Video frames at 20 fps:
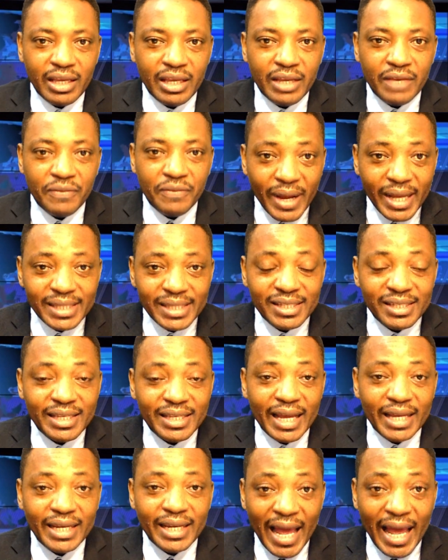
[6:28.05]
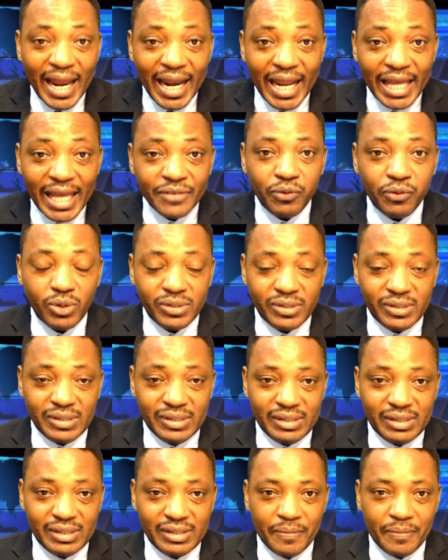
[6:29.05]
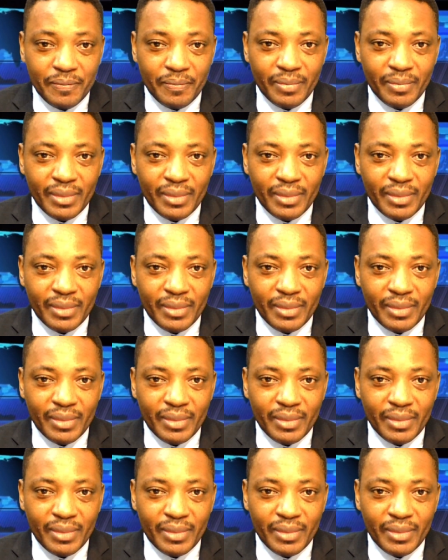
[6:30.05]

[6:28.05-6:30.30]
In fighting the Allied forces,